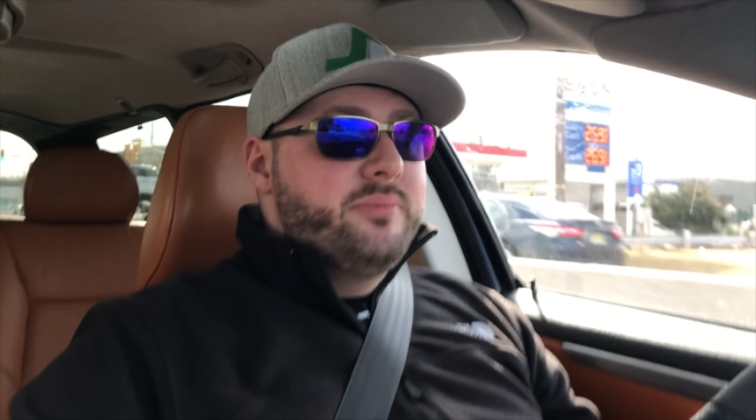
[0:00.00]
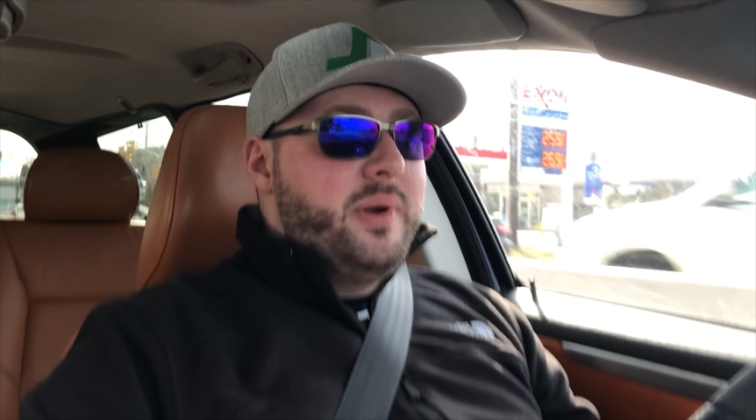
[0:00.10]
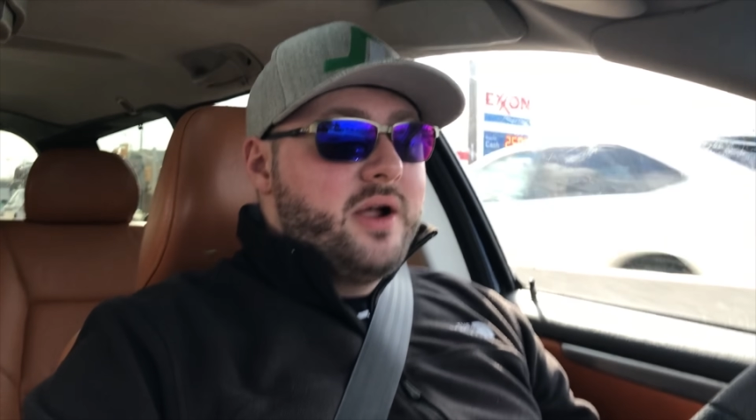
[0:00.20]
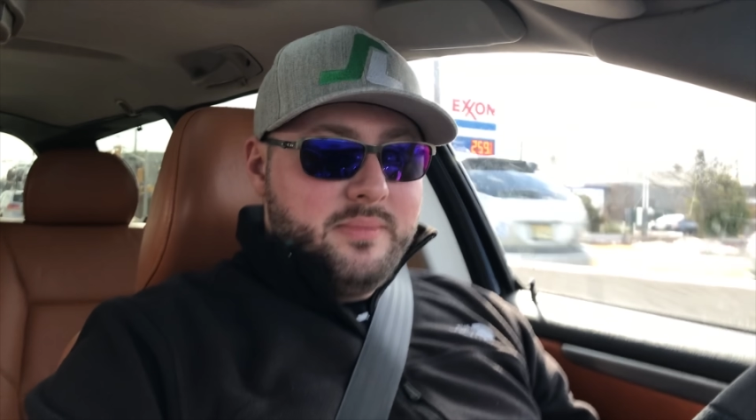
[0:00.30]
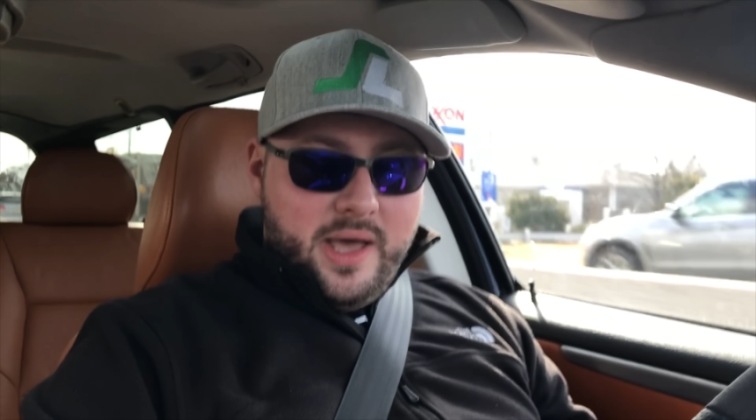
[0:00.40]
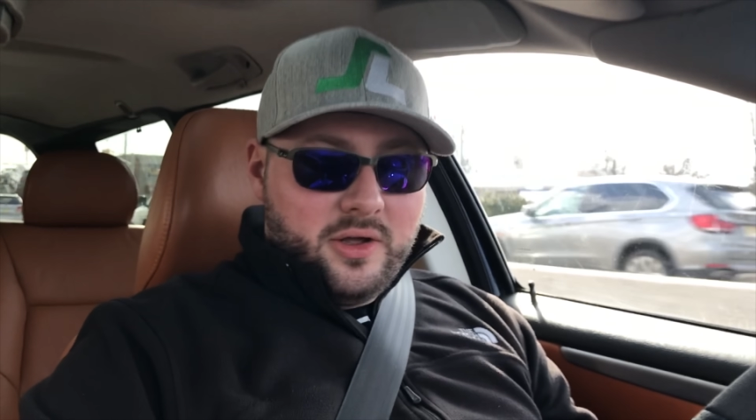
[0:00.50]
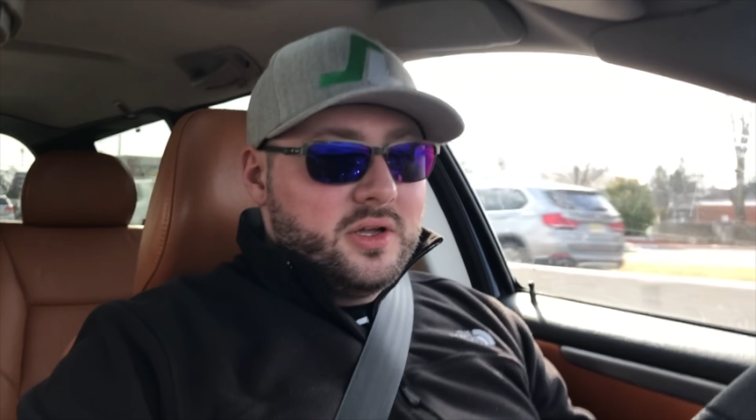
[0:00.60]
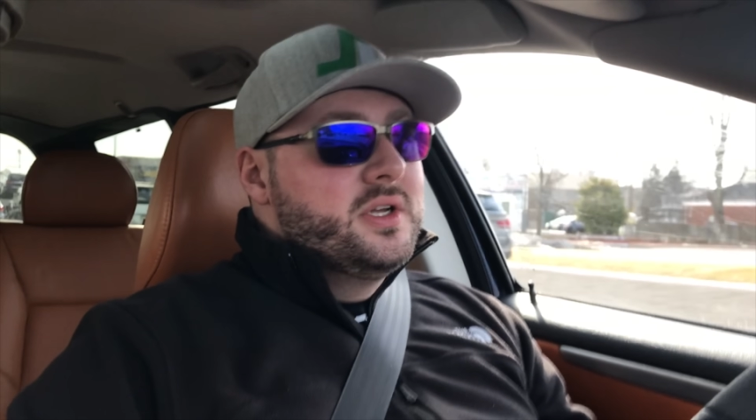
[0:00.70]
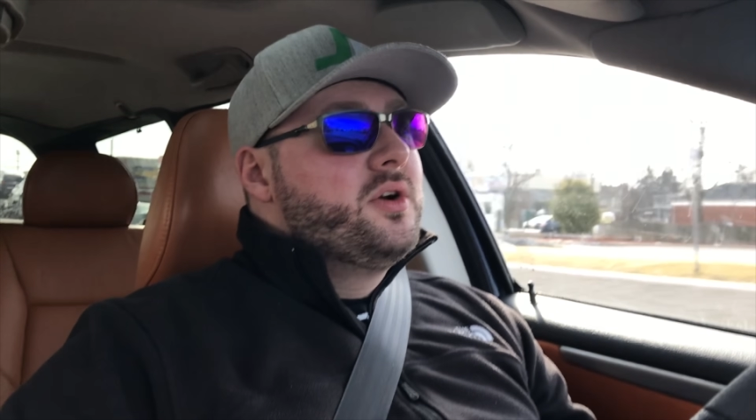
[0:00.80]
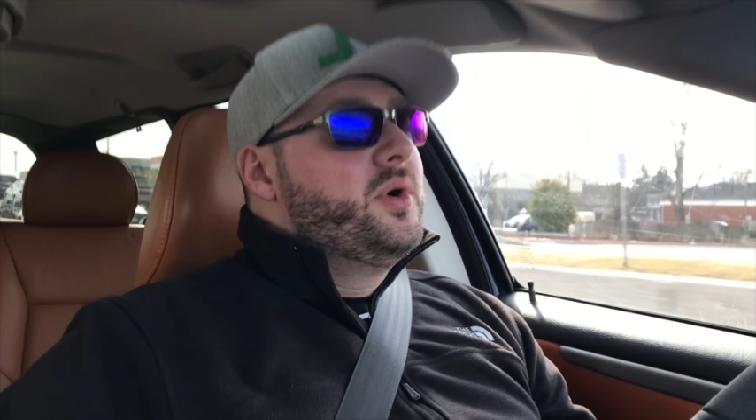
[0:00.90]
to bare
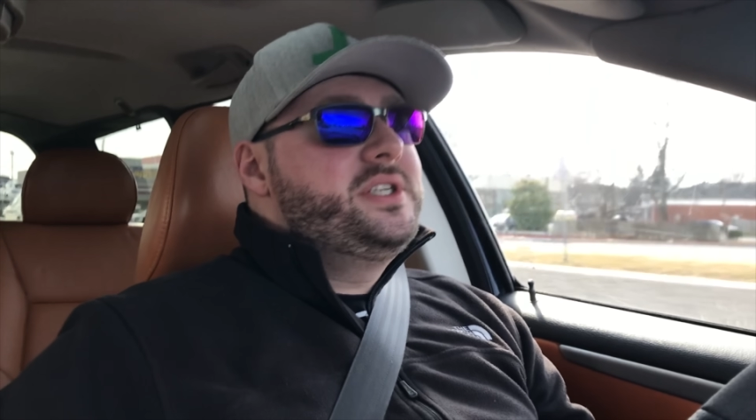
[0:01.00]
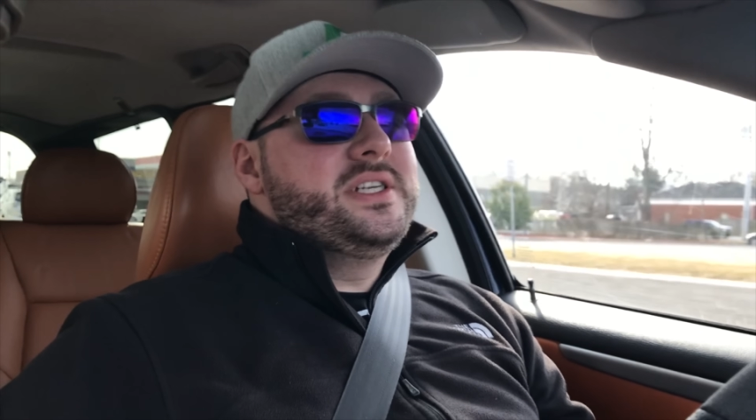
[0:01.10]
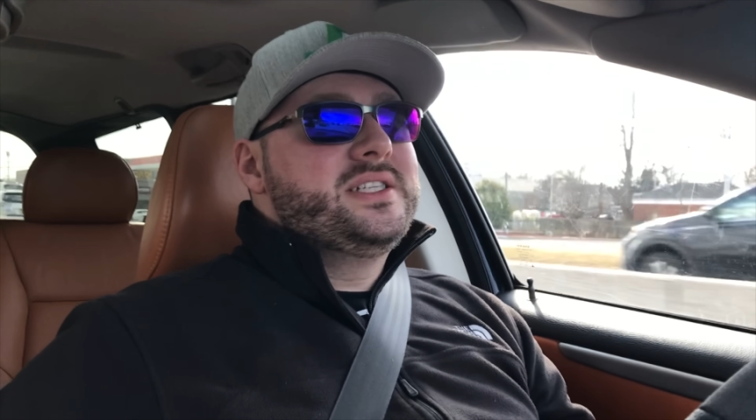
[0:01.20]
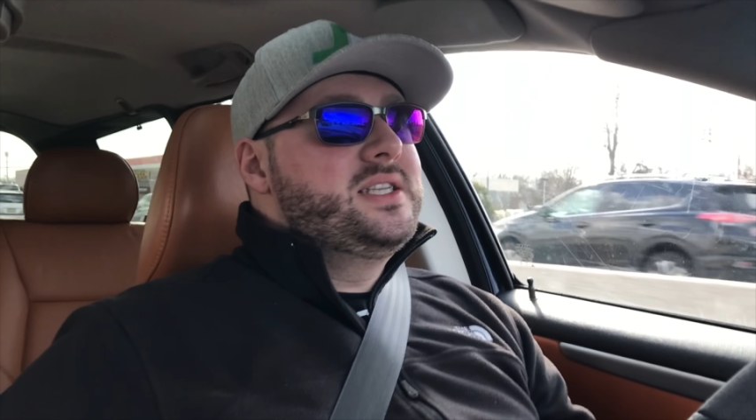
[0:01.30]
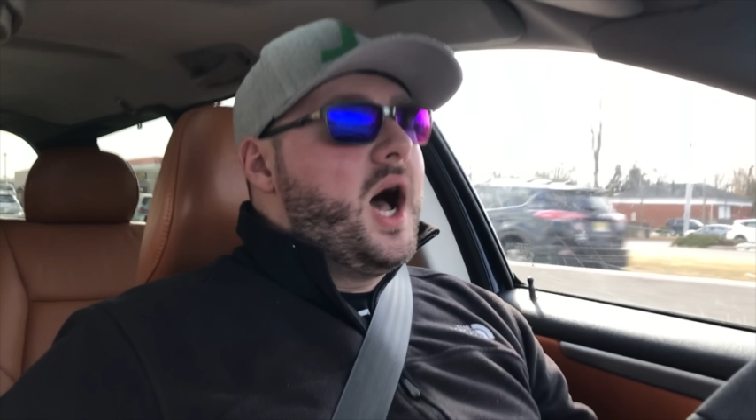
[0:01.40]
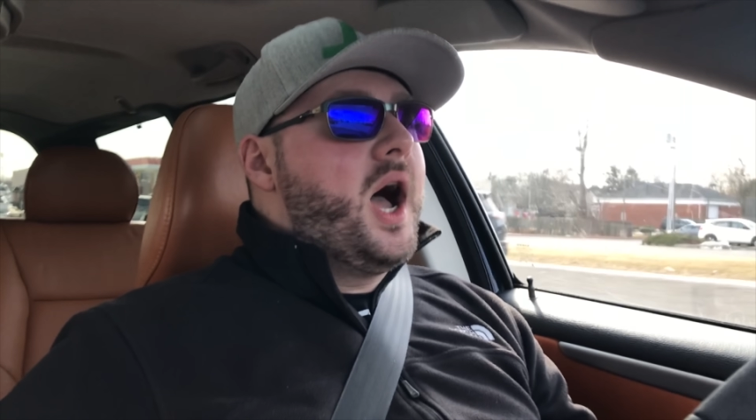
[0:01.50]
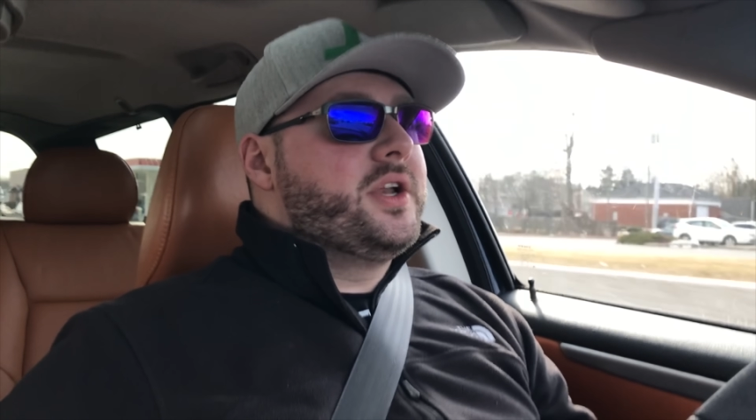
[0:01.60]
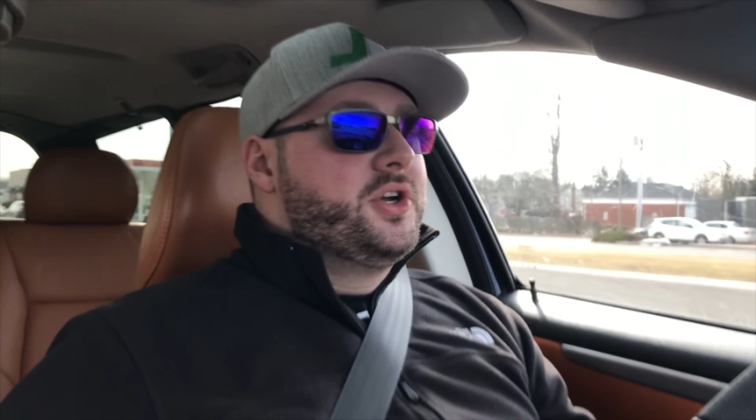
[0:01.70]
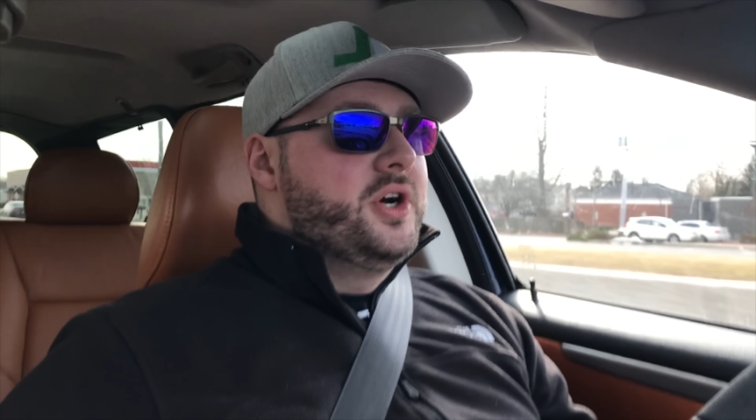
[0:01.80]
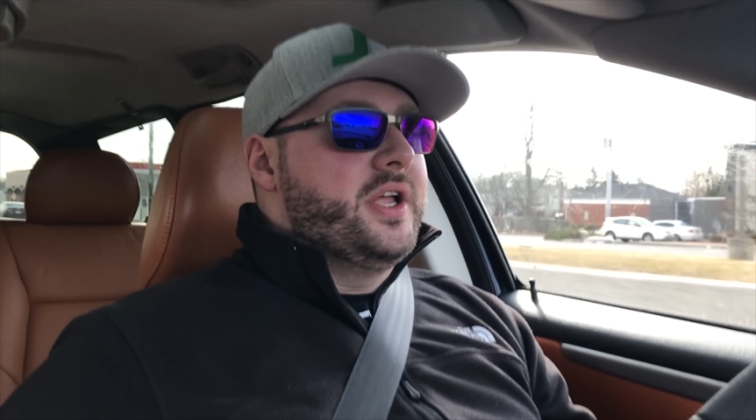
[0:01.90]
metal, which is
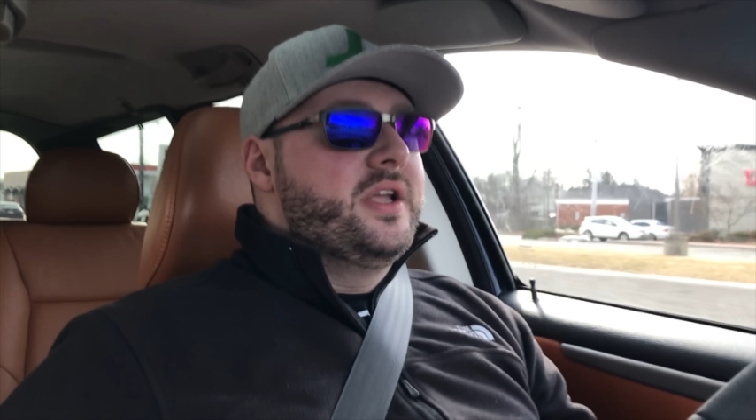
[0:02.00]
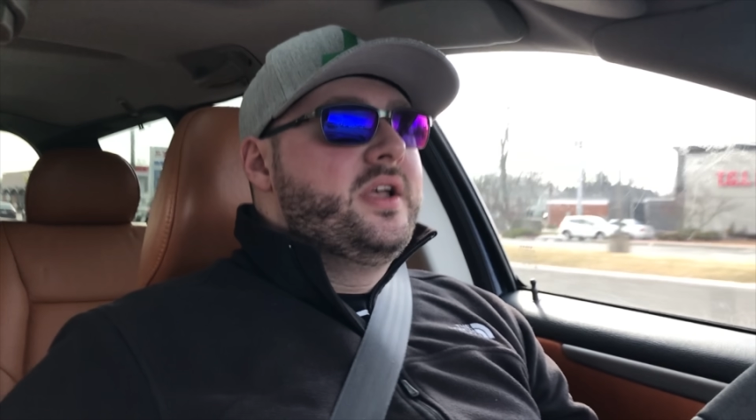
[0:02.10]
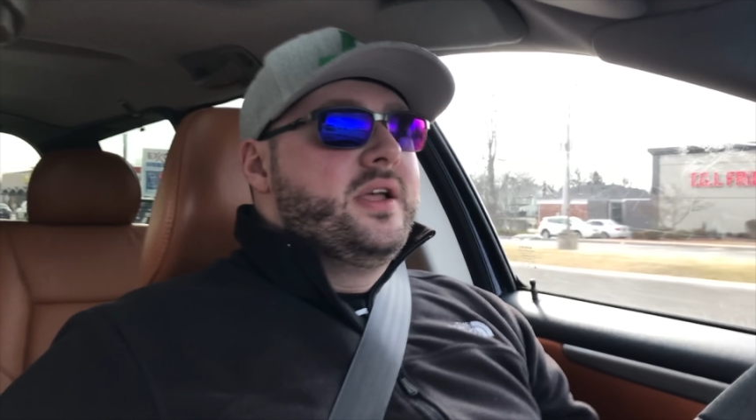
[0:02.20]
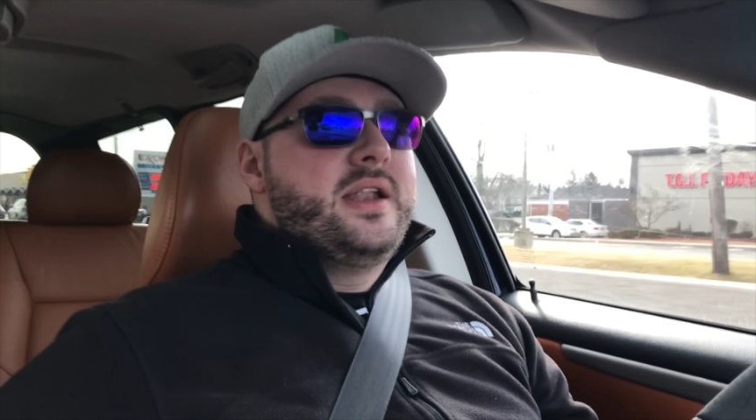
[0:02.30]
not good.